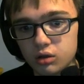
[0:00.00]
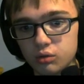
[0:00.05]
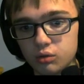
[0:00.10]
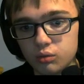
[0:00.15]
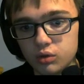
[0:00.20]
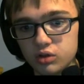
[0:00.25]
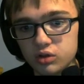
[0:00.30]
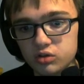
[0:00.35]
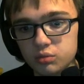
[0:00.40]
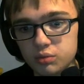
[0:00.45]

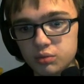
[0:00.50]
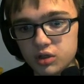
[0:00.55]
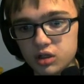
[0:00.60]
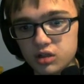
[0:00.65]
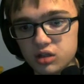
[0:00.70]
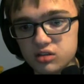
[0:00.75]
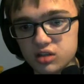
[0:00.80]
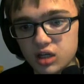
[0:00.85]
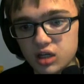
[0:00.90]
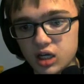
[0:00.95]
Once upon a
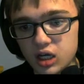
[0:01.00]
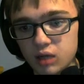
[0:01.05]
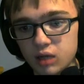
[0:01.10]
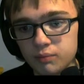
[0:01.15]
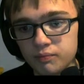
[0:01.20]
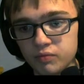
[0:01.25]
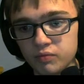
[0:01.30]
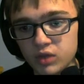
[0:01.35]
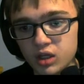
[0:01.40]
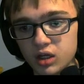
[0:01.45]
time,
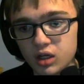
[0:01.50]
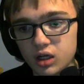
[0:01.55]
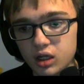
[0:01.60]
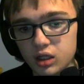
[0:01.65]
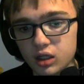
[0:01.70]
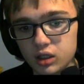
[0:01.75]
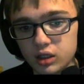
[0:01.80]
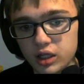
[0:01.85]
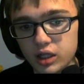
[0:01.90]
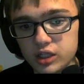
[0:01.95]
a
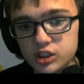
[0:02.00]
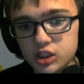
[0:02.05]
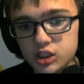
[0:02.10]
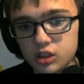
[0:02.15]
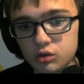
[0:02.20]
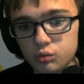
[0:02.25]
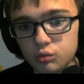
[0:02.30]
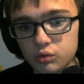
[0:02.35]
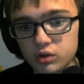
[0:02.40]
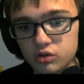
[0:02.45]

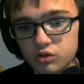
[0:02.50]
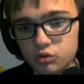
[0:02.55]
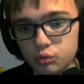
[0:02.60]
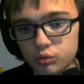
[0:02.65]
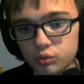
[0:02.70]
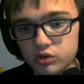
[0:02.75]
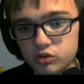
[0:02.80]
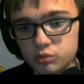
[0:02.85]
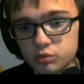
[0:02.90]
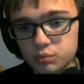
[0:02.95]
legend was
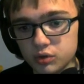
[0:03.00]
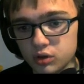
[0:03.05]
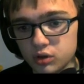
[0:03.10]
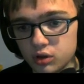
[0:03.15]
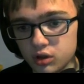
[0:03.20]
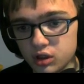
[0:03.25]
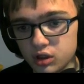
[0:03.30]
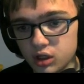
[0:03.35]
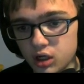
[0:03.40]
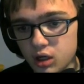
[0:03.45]

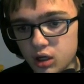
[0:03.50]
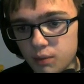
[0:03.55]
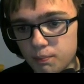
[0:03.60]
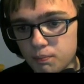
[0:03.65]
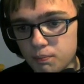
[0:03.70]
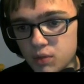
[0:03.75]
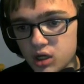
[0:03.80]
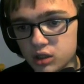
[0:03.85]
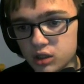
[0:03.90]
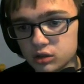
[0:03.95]
whispered
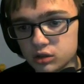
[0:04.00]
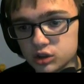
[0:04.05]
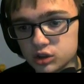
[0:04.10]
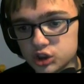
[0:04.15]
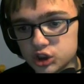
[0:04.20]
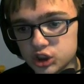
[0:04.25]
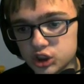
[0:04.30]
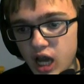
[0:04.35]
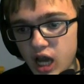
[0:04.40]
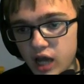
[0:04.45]
among
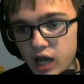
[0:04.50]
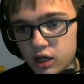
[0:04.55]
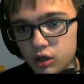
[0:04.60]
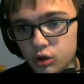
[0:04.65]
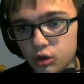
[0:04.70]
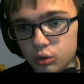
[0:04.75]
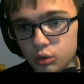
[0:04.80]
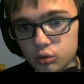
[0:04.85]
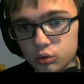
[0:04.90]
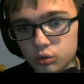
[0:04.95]

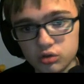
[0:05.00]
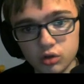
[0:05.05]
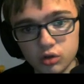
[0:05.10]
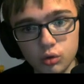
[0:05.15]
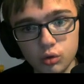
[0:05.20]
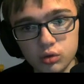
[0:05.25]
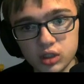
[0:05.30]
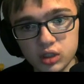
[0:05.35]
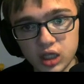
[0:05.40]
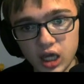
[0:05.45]
shadows.
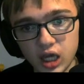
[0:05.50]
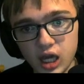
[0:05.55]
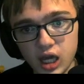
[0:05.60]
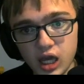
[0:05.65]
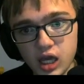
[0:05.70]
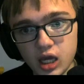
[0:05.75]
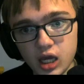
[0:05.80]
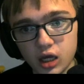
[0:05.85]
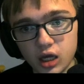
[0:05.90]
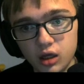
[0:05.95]

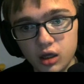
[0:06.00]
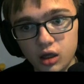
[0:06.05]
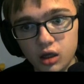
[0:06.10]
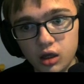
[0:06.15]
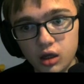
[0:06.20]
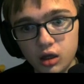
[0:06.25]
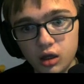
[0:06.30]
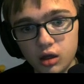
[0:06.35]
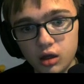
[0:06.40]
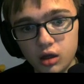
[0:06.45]
Okay.
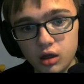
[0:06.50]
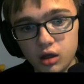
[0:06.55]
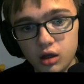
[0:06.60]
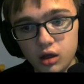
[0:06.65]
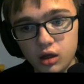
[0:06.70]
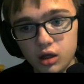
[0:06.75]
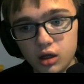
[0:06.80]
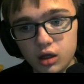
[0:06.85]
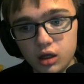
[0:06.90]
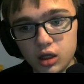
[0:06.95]

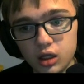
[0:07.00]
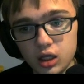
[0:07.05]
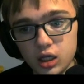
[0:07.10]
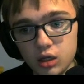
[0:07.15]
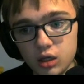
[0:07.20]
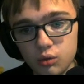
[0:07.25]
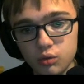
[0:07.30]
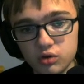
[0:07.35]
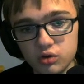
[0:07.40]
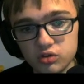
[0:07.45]

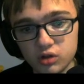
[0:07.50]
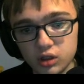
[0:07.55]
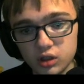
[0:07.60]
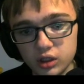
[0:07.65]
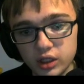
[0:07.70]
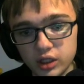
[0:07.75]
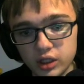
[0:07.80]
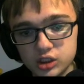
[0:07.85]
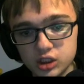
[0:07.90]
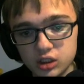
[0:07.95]
It was a
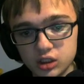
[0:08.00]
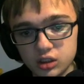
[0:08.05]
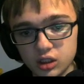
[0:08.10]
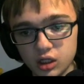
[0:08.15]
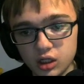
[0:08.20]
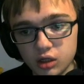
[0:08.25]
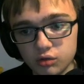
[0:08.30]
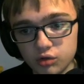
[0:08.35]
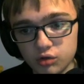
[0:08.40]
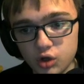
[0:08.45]
legend
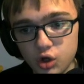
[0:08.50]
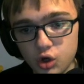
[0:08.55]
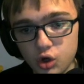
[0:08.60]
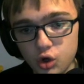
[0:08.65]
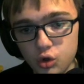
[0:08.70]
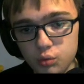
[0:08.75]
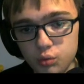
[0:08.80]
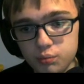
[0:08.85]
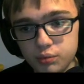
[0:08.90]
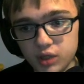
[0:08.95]
of
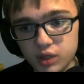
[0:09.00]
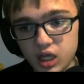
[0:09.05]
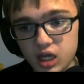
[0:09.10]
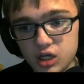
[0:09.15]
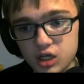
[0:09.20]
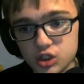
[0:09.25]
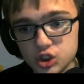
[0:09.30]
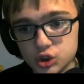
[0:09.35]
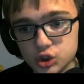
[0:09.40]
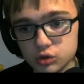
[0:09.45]
hope
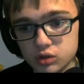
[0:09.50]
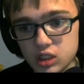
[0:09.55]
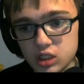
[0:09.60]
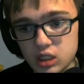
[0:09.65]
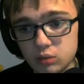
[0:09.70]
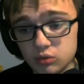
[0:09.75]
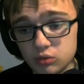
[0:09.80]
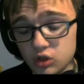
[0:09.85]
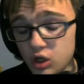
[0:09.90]
and dreams.